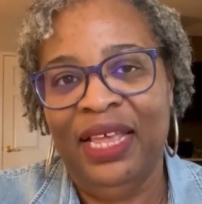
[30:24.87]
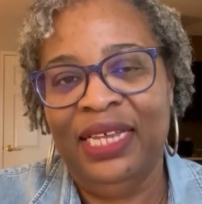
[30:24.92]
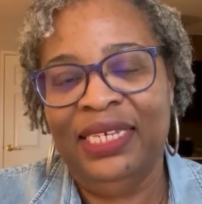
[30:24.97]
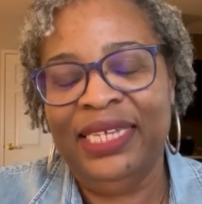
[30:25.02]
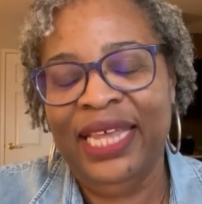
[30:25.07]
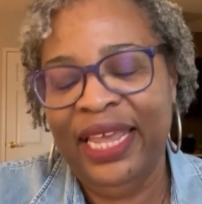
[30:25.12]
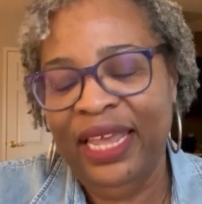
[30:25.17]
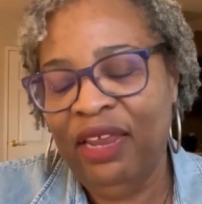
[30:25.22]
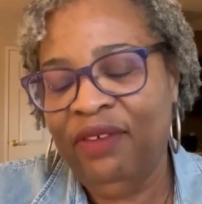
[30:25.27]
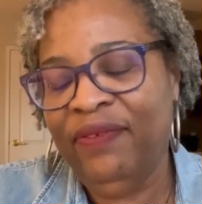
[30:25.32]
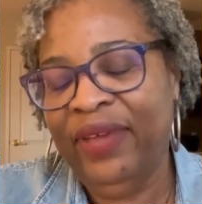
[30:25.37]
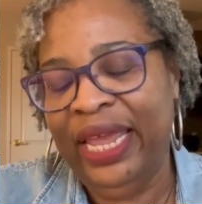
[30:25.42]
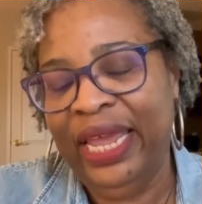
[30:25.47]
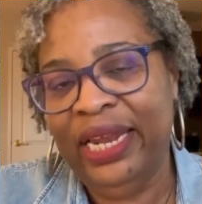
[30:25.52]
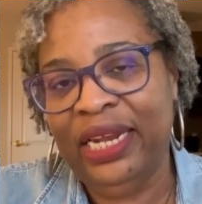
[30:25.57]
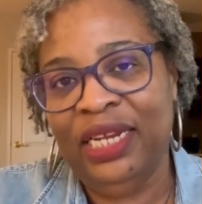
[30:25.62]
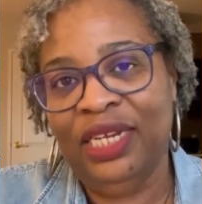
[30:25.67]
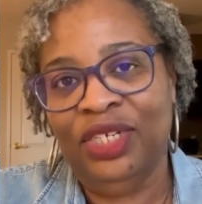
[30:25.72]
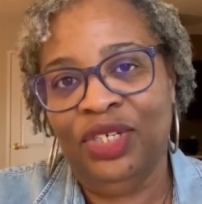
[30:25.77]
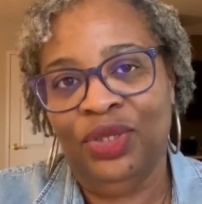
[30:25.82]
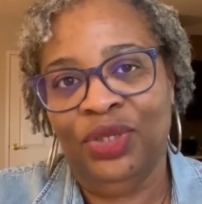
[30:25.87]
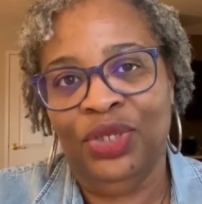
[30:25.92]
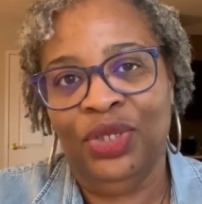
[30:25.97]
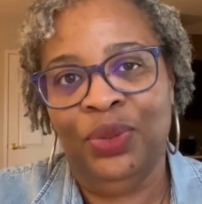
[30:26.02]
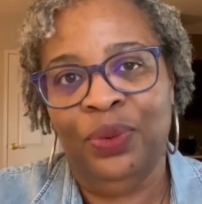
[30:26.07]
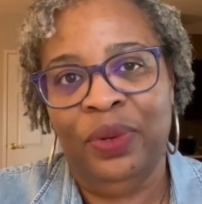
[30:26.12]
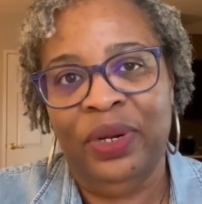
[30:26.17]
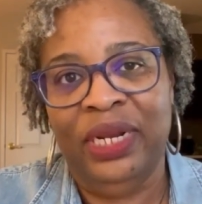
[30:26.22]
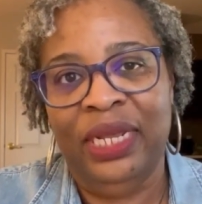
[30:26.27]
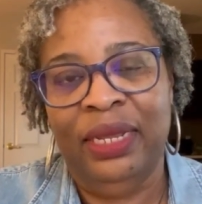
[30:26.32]
Take advantage of the
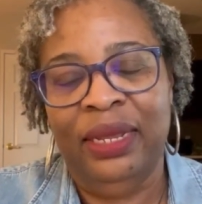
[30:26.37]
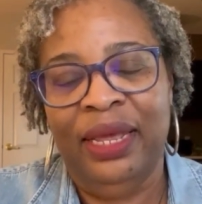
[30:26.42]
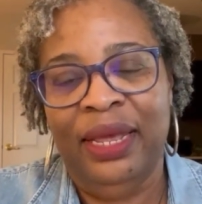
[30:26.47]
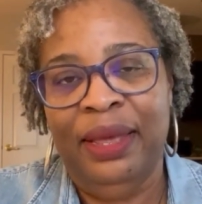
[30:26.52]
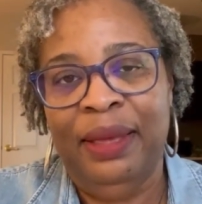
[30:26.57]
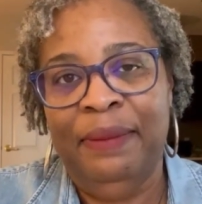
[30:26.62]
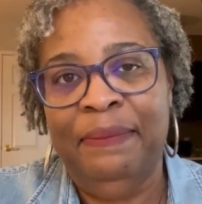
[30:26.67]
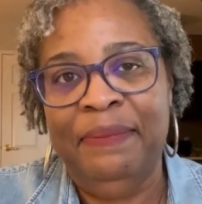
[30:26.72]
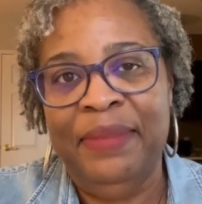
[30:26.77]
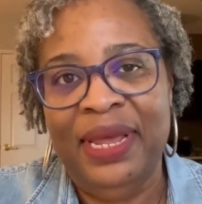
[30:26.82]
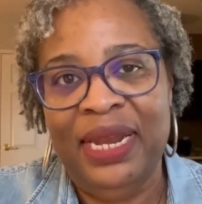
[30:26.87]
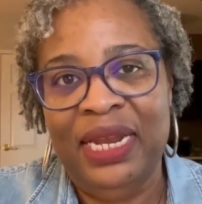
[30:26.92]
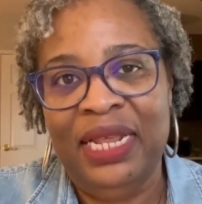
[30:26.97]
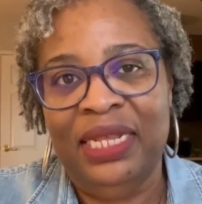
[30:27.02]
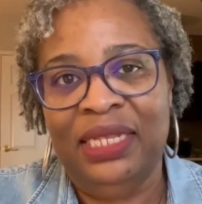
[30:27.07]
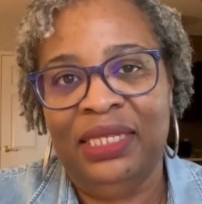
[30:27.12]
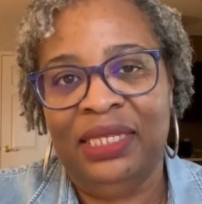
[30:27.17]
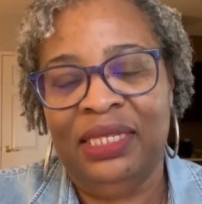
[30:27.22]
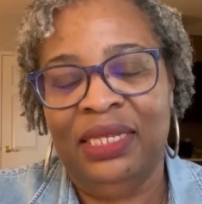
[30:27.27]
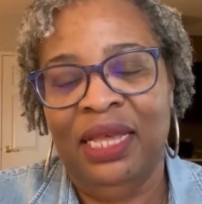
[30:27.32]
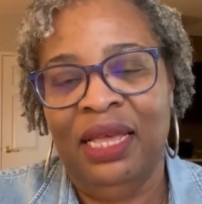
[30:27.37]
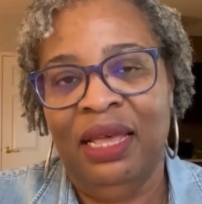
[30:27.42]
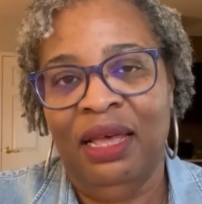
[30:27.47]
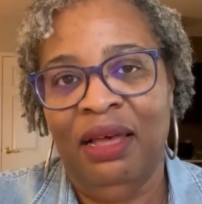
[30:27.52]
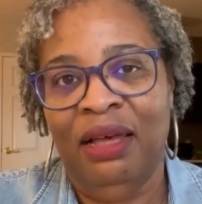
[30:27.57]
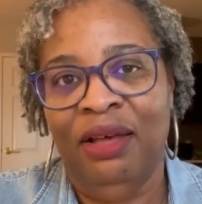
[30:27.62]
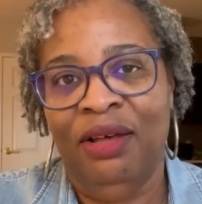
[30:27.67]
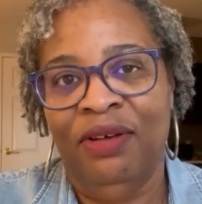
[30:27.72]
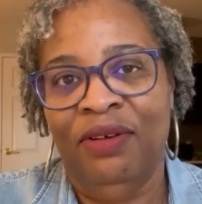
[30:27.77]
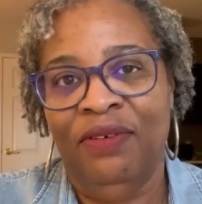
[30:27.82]
20 minutes
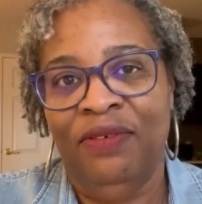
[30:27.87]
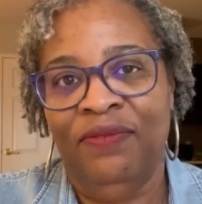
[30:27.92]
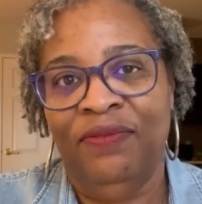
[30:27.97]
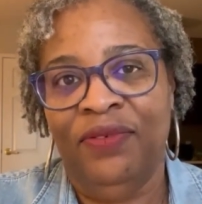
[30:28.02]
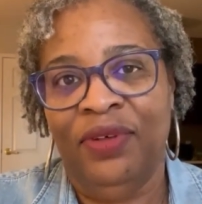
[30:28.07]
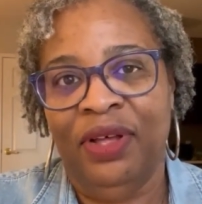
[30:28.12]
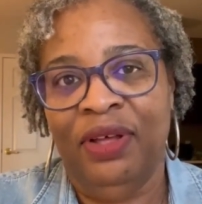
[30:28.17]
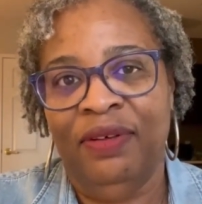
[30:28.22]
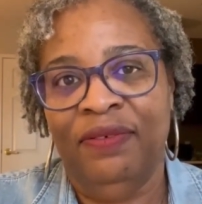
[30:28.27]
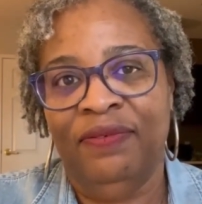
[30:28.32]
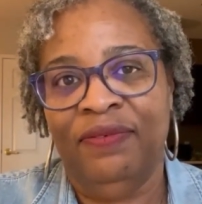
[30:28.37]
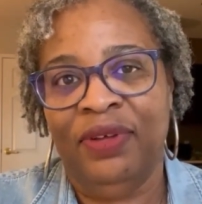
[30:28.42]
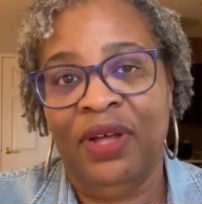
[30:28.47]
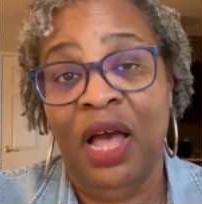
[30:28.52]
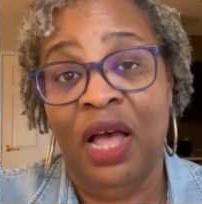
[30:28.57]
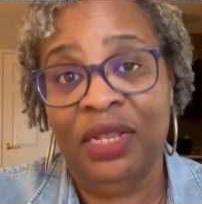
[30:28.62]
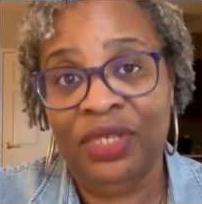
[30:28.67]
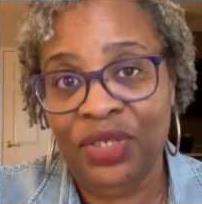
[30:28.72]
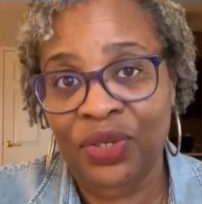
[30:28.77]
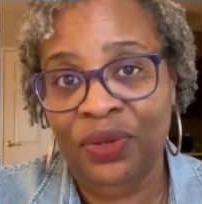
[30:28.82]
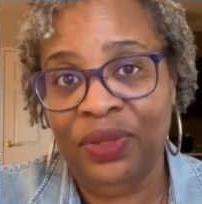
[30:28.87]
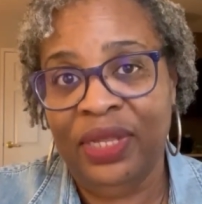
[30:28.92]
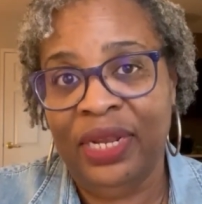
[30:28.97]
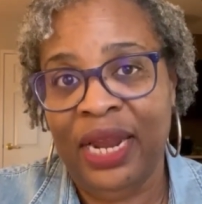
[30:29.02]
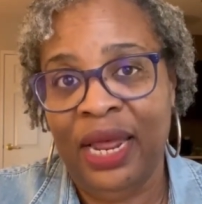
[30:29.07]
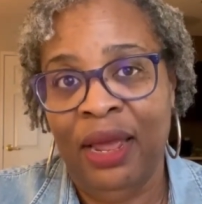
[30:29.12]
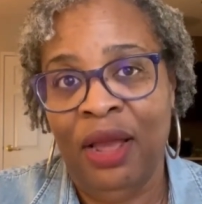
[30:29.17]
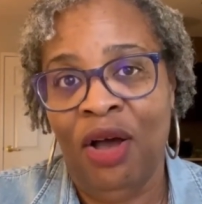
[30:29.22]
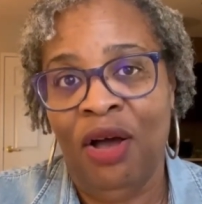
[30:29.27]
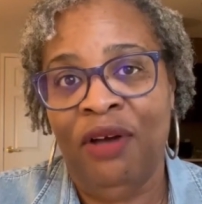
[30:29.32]
of consult that
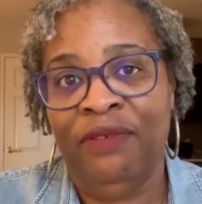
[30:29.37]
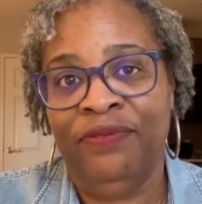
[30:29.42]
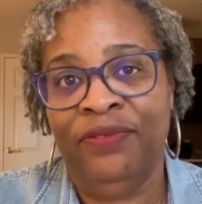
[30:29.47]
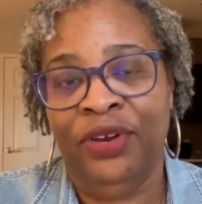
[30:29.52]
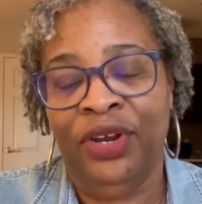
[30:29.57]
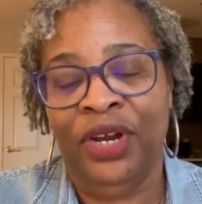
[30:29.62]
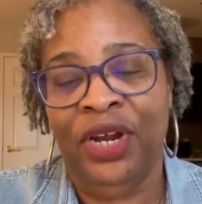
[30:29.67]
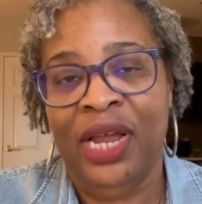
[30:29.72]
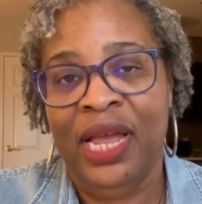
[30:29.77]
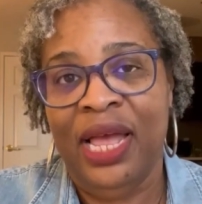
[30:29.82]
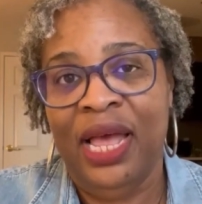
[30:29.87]
I offer,